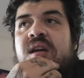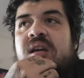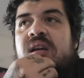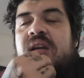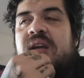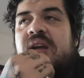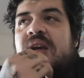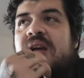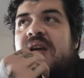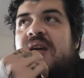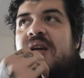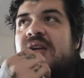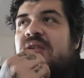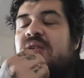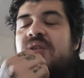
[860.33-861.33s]
yeah,
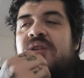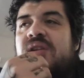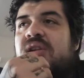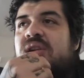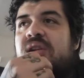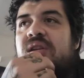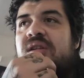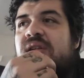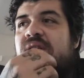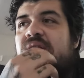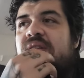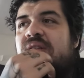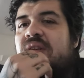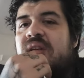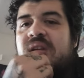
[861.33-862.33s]
it was just
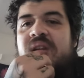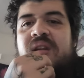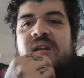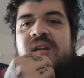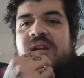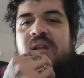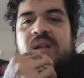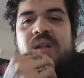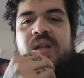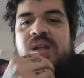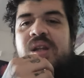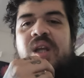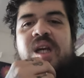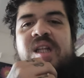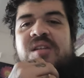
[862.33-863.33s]

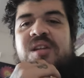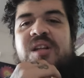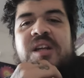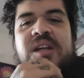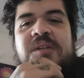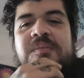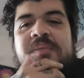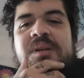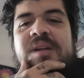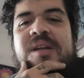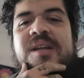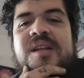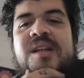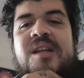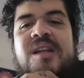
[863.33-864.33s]
not
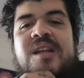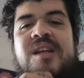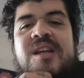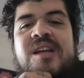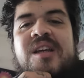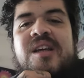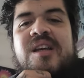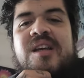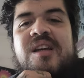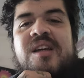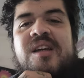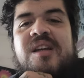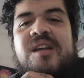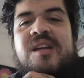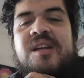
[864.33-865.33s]
sleeping,
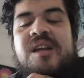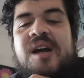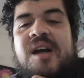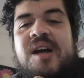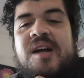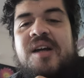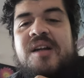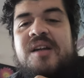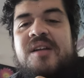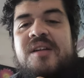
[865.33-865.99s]
not